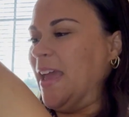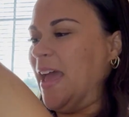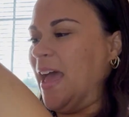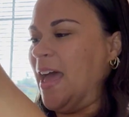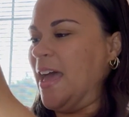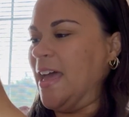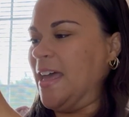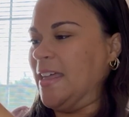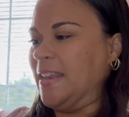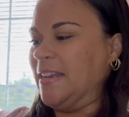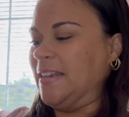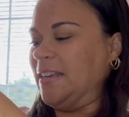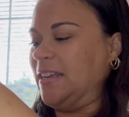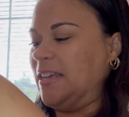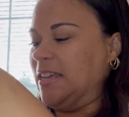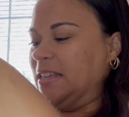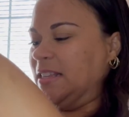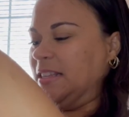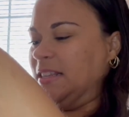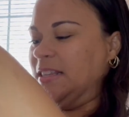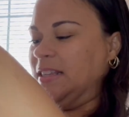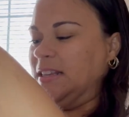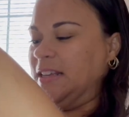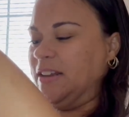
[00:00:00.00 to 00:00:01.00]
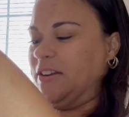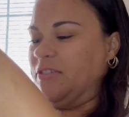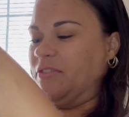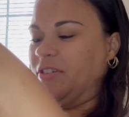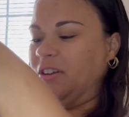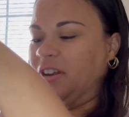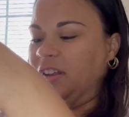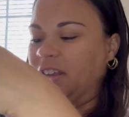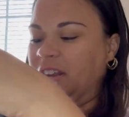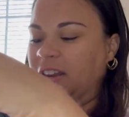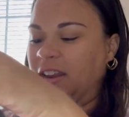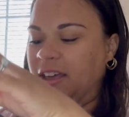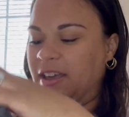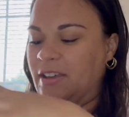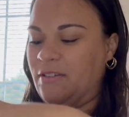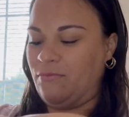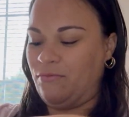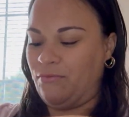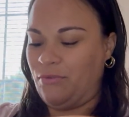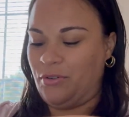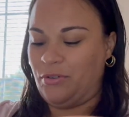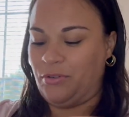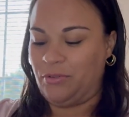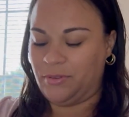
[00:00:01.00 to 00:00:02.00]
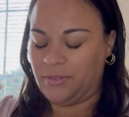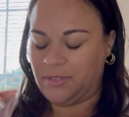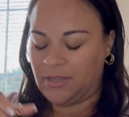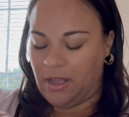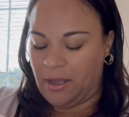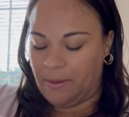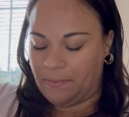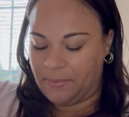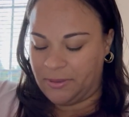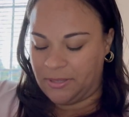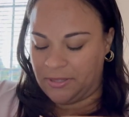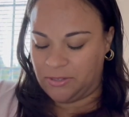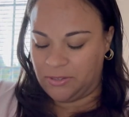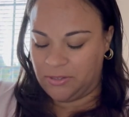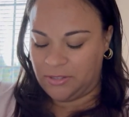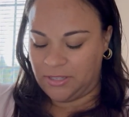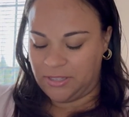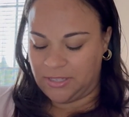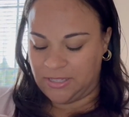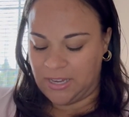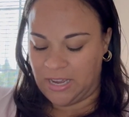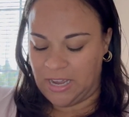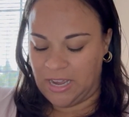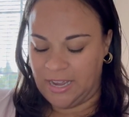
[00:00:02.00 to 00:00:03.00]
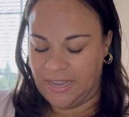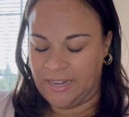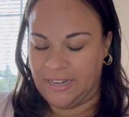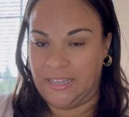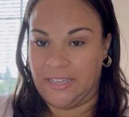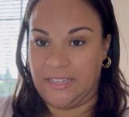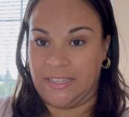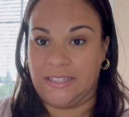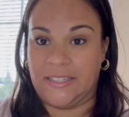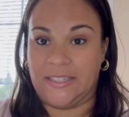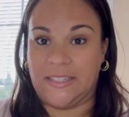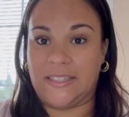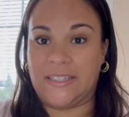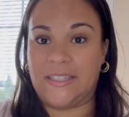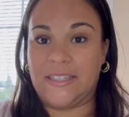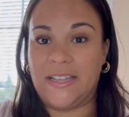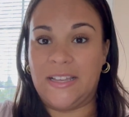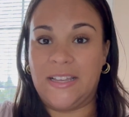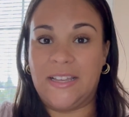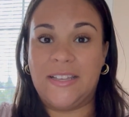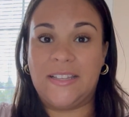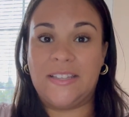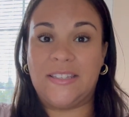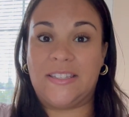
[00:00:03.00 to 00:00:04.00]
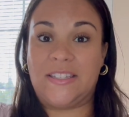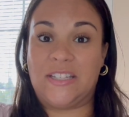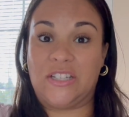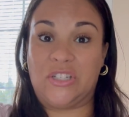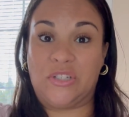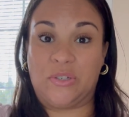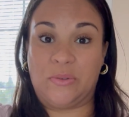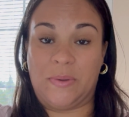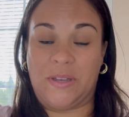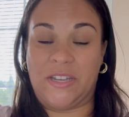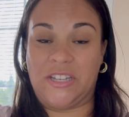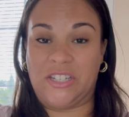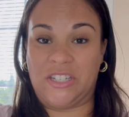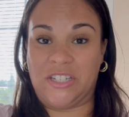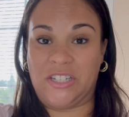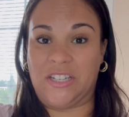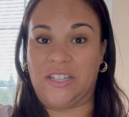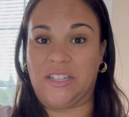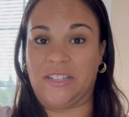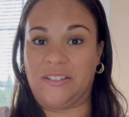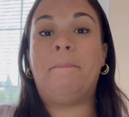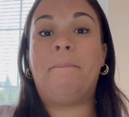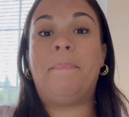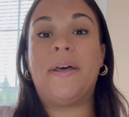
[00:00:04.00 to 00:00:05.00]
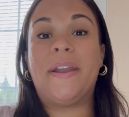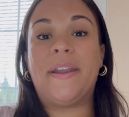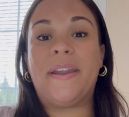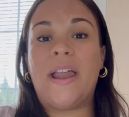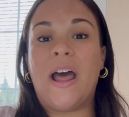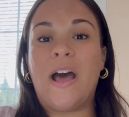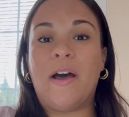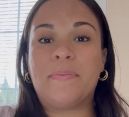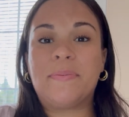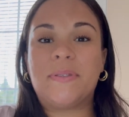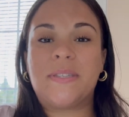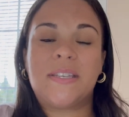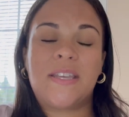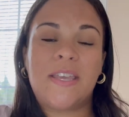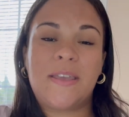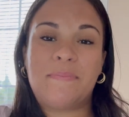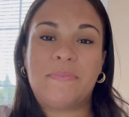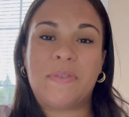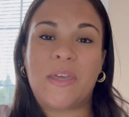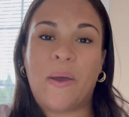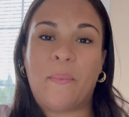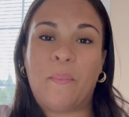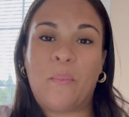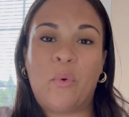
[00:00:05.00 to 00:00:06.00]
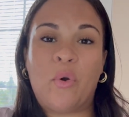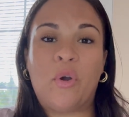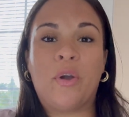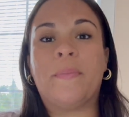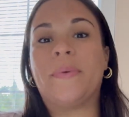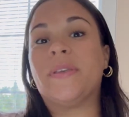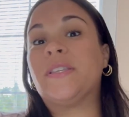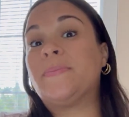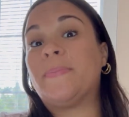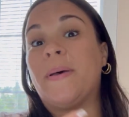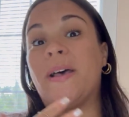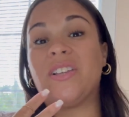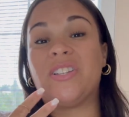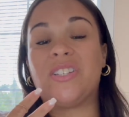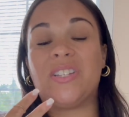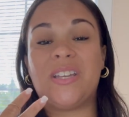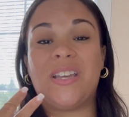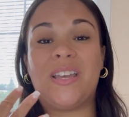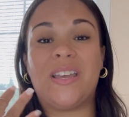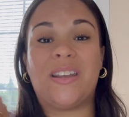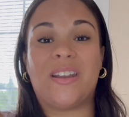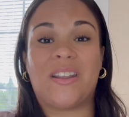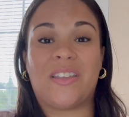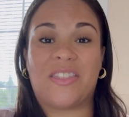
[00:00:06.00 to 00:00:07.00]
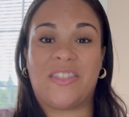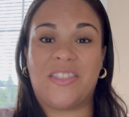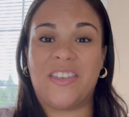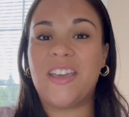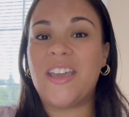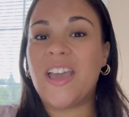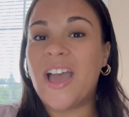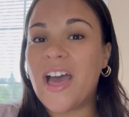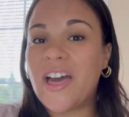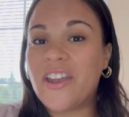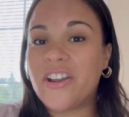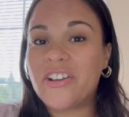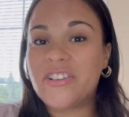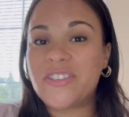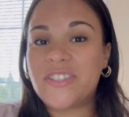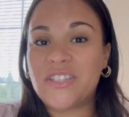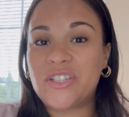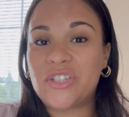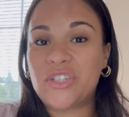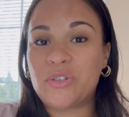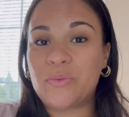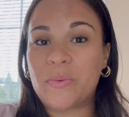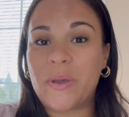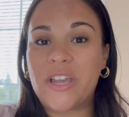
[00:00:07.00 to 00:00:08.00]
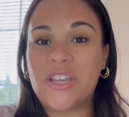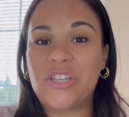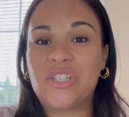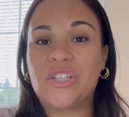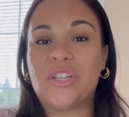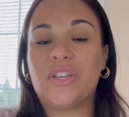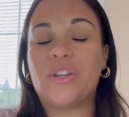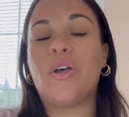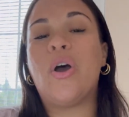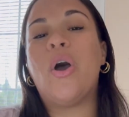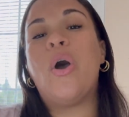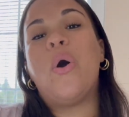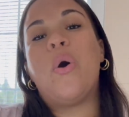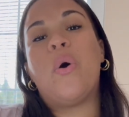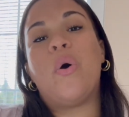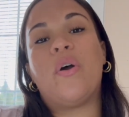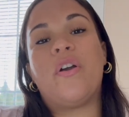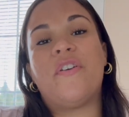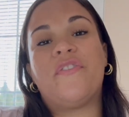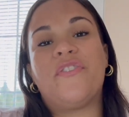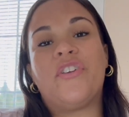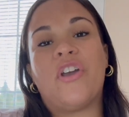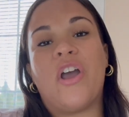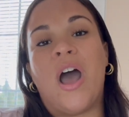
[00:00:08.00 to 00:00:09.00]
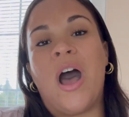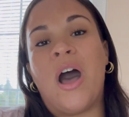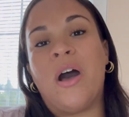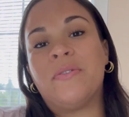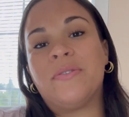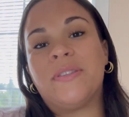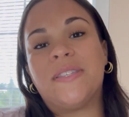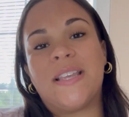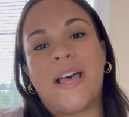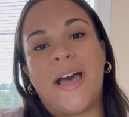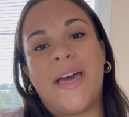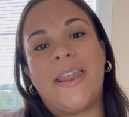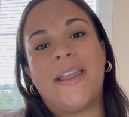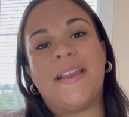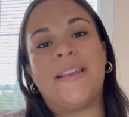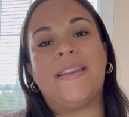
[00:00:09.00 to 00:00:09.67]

and it literally like rolls up into the tiniest situation, but it helps to keep them warm, especially in a theater situation or if you're outside at